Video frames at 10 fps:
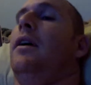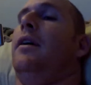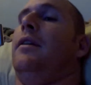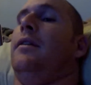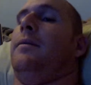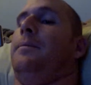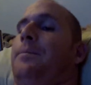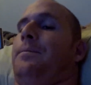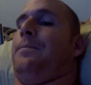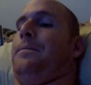
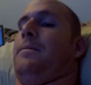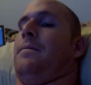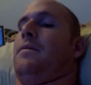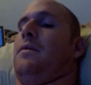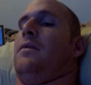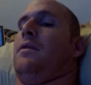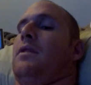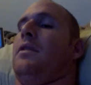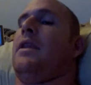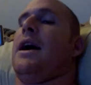
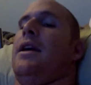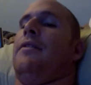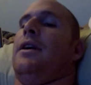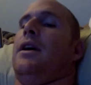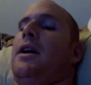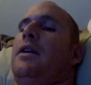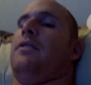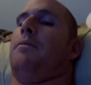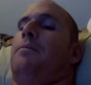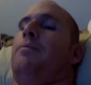That area
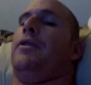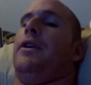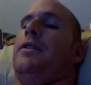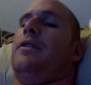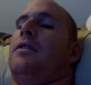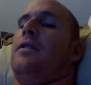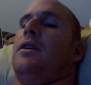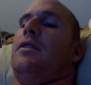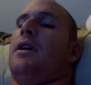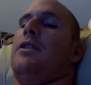is pretty good.
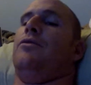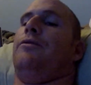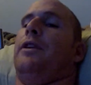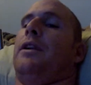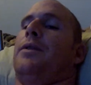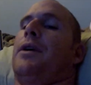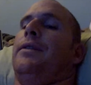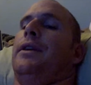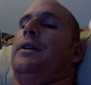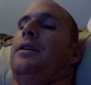I do feel
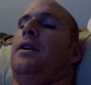around it.